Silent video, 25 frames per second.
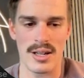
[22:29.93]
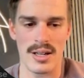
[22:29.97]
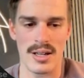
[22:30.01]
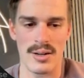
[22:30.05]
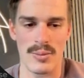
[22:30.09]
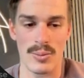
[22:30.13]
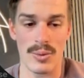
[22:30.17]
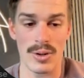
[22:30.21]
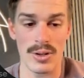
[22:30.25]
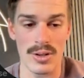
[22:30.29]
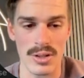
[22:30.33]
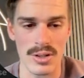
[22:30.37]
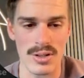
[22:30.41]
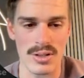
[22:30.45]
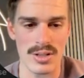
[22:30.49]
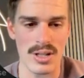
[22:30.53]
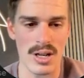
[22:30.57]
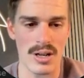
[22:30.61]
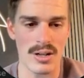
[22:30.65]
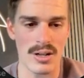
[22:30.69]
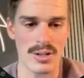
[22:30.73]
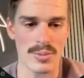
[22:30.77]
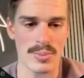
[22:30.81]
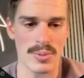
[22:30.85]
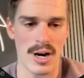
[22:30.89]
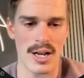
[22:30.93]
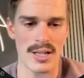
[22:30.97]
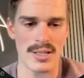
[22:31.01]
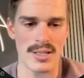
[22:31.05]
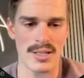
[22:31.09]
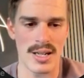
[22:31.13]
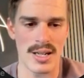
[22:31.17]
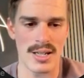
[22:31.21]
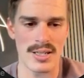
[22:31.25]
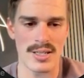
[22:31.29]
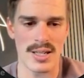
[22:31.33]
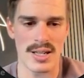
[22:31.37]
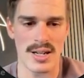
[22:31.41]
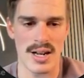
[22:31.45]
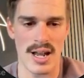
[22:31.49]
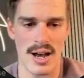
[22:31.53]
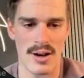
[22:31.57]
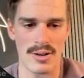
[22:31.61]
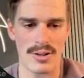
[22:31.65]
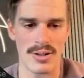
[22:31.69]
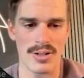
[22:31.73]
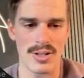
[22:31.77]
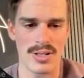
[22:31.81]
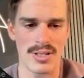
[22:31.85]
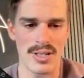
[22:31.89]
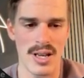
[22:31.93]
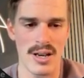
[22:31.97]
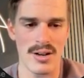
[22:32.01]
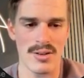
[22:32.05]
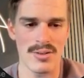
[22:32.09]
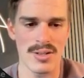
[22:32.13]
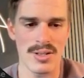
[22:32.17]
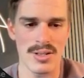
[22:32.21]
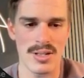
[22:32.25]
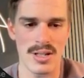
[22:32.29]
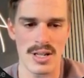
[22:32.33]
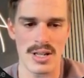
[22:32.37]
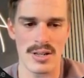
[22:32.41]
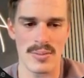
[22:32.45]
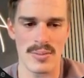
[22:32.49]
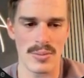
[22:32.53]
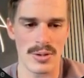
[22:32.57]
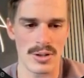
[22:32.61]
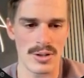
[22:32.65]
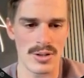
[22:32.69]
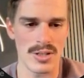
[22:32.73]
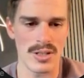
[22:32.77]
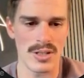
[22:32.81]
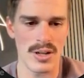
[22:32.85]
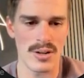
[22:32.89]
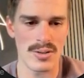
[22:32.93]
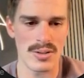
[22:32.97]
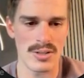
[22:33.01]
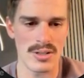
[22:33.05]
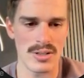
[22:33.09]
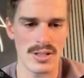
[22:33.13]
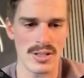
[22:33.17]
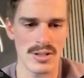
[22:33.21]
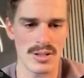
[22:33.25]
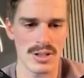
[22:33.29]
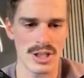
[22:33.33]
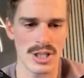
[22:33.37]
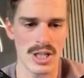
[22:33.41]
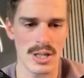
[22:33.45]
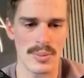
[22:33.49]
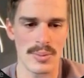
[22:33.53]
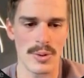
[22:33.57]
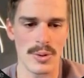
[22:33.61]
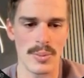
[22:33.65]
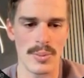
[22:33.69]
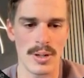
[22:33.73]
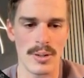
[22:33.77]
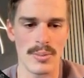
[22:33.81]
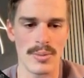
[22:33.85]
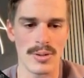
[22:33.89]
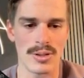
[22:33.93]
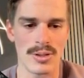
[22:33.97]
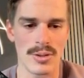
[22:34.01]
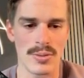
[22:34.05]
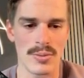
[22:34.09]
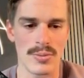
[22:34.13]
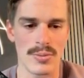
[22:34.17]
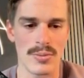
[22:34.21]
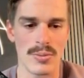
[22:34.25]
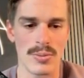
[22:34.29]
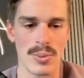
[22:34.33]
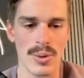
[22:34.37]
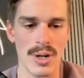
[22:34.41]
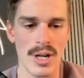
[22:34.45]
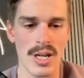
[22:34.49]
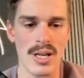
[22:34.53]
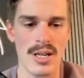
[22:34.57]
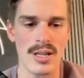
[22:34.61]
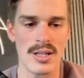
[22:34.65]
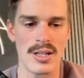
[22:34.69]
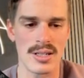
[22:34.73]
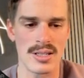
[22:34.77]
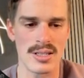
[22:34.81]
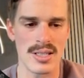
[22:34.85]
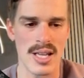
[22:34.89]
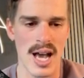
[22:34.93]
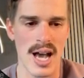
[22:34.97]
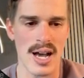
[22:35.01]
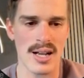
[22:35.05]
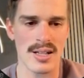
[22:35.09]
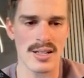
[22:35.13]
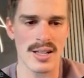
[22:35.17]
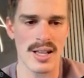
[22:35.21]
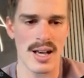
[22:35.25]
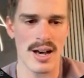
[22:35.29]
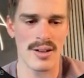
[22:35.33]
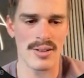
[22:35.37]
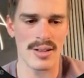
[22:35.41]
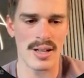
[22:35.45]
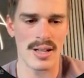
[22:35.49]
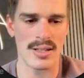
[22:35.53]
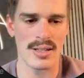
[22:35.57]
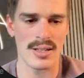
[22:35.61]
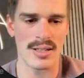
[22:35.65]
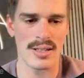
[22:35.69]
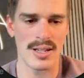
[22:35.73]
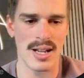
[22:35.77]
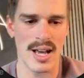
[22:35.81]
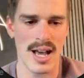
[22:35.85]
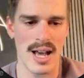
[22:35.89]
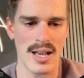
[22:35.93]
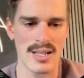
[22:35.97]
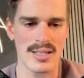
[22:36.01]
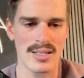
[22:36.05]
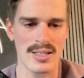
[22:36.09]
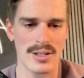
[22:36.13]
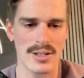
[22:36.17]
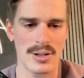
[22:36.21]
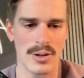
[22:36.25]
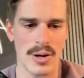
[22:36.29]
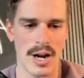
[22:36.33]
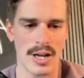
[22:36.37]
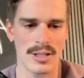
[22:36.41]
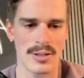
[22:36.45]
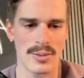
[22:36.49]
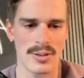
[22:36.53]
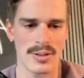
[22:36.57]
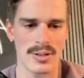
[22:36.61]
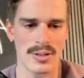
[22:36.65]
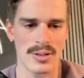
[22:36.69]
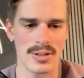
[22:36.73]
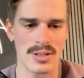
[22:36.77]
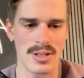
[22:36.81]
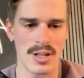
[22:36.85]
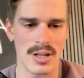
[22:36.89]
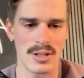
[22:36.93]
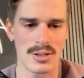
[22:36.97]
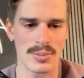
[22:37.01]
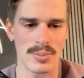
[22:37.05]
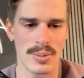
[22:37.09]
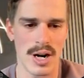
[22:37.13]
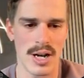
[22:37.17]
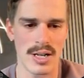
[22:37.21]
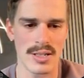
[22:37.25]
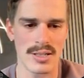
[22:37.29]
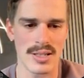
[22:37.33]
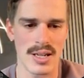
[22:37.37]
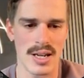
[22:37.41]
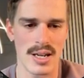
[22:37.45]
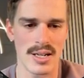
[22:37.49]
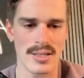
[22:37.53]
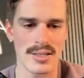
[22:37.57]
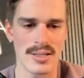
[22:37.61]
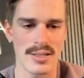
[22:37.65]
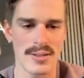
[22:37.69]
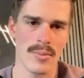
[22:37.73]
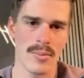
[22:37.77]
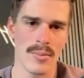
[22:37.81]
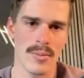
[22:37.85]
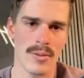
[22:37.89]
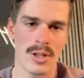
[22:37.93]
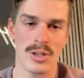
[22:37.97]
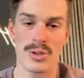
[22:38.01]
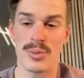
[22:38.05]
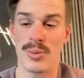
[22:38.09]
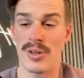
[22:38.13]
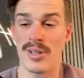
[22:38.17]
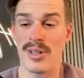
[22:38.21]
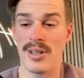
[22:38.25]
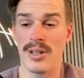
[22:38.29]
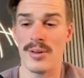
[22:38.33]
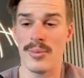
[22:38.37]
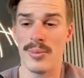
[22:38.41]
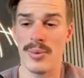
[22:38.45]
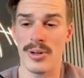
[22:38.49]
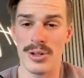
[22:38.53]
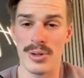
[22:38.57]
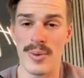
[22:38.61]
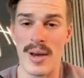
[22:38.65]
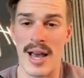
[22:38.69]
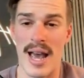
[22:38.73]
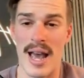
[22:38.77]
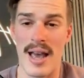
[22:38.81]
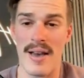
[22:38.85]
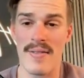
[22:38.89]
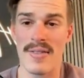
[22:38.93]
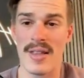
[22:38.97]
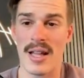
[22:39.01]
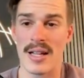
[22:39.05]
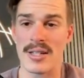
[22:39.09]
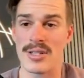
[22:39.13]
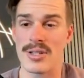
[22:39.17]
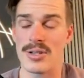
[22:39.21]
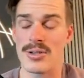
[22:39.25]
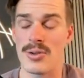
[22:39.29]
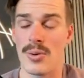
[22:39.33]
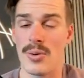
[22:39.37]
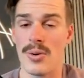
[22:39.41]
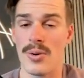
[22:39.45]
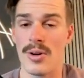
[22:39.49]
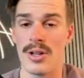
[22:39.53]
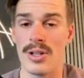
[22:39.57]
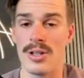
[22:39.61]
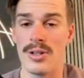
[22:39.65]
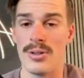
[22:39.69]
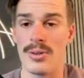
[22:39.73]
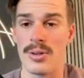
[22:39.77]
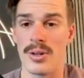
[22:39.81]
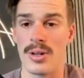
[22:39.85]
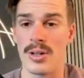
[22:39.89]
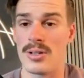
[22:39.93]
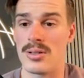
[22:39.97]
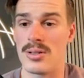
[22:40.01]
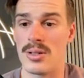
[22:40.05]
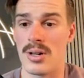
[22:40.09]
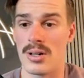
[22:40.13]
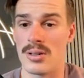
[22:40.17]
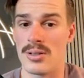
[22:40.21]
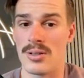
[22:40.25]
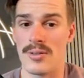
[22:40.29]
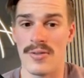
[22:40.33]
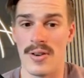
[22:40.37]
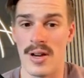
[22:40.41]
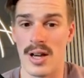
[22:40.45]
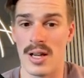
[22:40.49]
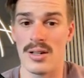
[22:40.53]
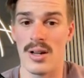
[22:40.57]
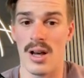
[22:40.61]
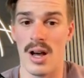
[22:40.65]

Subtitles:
with your sales process, and how your sales team or your sales leadership will be able to read exactly how that lead has interacted with your sales process. Because really, when you have that story, you can start to find